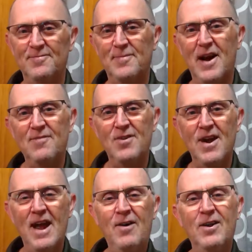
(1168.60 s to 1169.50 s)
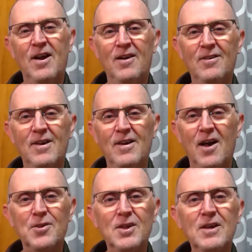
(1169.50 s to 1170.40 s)
Bye for now, and I'll
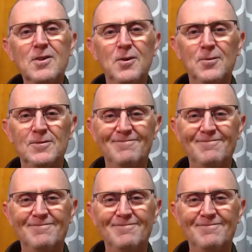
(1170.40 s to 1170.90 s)
I'll see you soon.